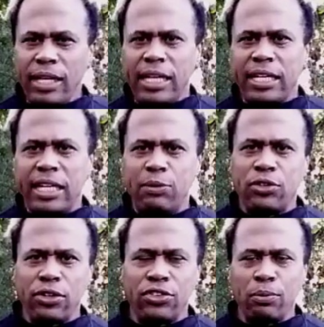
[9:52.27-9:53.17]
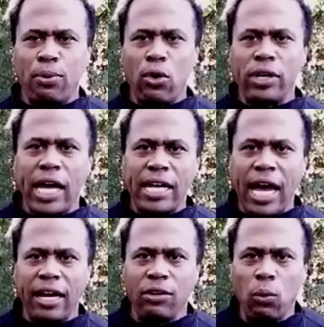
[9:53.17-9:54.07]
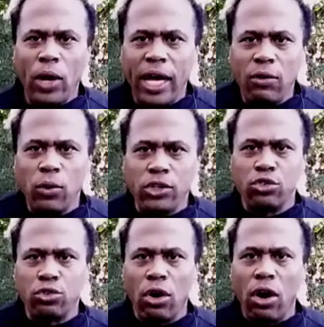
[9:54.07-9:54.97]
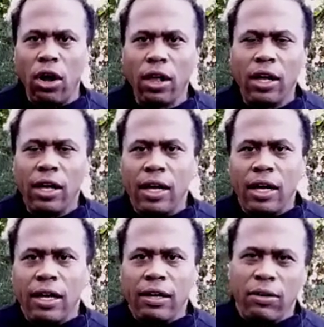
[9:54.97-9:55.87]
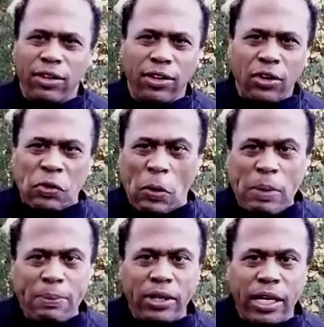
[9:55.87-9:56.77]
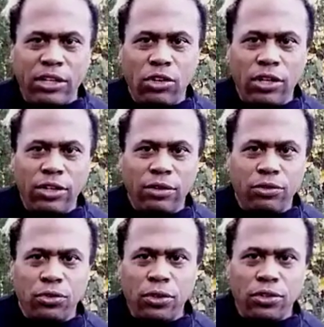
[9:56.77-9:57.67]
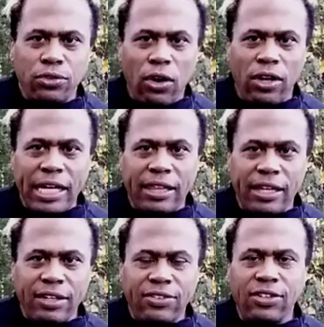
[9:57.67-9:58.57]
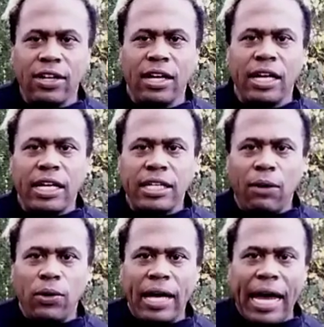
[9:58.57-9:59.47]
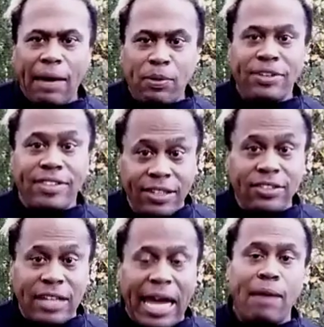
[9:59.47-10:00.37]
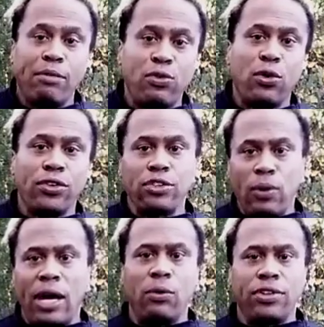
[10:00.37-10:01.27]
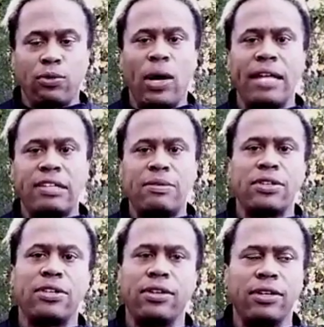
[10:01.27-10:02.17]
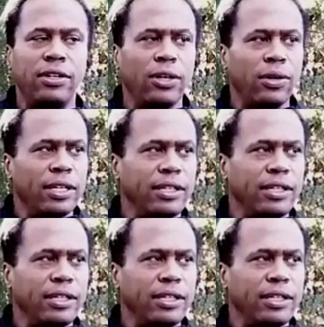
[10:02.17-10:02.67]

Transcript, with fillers: it keeps your support hand out of the way when you draw. You know some people can you know drew, draw like this. Yeah, what happens? This has happened before. This is why with SWAT teams and other you know